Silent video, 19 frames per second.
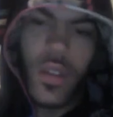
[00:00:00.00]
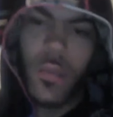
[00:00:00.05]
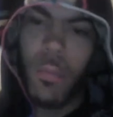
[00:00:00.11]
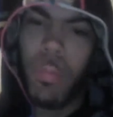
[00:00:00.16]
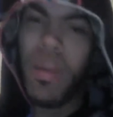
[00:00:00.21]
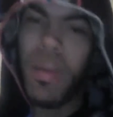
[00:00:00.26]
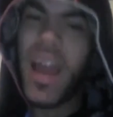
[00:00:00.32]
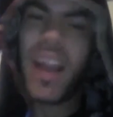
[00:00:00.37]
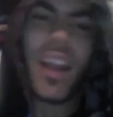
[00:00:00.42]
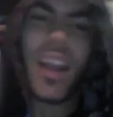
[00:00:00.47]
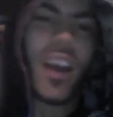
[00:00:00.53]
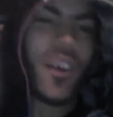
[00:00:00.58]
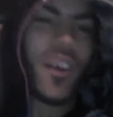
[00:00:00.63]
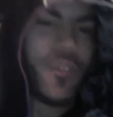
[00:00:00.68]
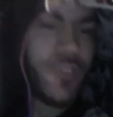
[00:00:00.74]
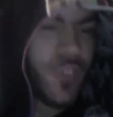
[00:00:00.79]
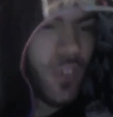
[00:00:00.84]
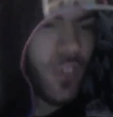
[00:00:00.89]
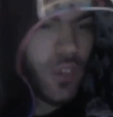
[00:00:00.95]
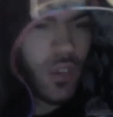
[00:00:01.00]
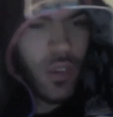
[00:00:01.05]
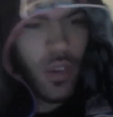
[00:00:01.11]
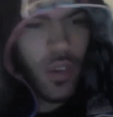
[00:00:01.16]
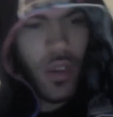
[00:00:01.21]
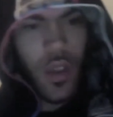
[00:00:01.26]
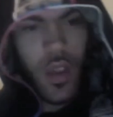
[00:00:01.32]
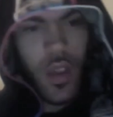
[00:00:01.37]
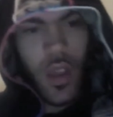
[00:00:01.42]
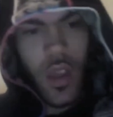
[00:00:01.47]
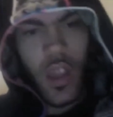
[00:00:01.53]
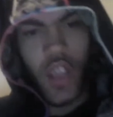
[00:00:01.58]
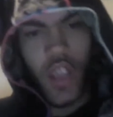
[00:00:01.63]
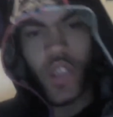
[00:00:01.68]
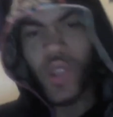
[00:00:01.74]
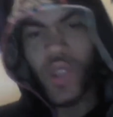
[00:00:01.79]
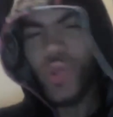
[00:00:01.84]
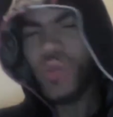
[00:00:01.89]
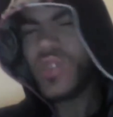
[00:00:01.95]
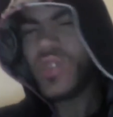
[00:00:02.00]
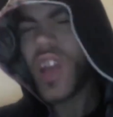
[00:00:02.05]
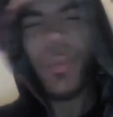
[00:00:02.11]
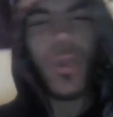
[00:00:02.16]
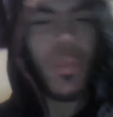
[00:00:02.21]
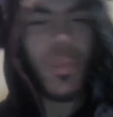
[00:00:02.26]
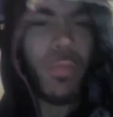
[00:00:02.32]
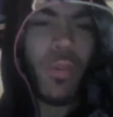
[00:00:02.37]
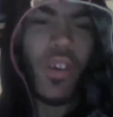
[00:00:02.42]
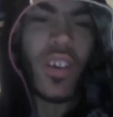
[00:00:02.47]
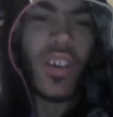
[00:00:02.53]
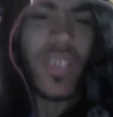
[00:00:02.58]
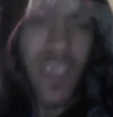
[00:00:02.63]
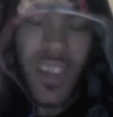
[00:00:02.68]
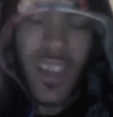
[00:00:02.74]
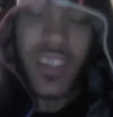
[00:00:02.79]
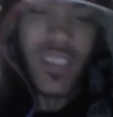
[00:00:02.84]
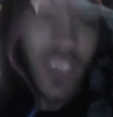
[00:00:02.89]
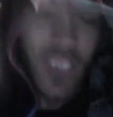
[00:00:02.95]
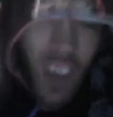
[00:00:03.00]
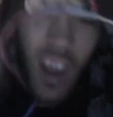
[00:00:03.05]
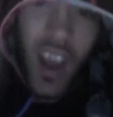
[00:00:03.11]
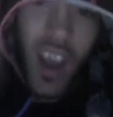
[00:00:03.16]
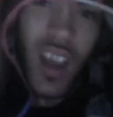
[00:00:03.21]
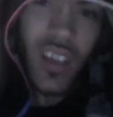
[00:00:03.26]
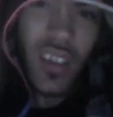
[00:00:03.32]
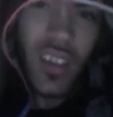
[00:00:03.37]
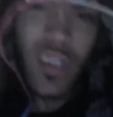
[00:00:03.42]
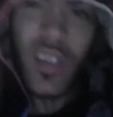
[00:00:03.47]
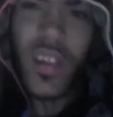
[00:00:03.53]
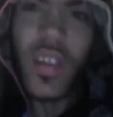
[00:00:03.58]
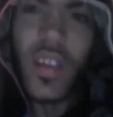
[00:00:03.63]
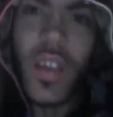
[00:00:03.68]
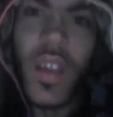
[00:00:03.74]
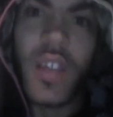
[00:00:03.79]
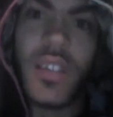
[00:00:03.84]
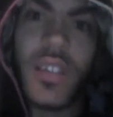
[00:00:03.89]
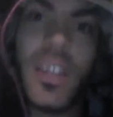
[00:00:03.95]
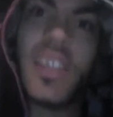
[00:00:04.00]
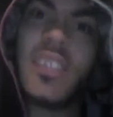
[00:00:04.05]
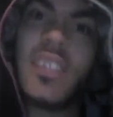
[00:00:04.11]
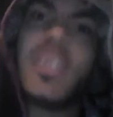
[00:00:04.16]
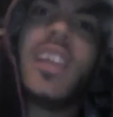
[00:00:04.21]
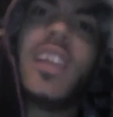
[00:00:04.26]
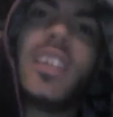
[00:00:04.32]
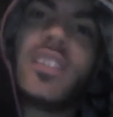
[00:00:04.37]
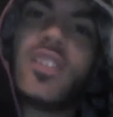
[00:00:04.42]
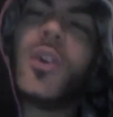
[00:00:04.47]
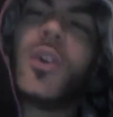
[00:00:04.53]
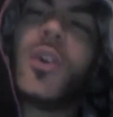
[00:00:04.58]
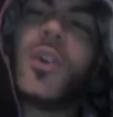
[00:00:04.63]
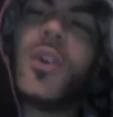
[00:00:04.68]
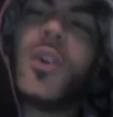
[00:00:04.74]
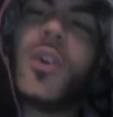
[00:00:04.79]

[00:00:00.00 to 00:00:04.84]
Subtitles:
Blackout 4, UW put on this card, this is the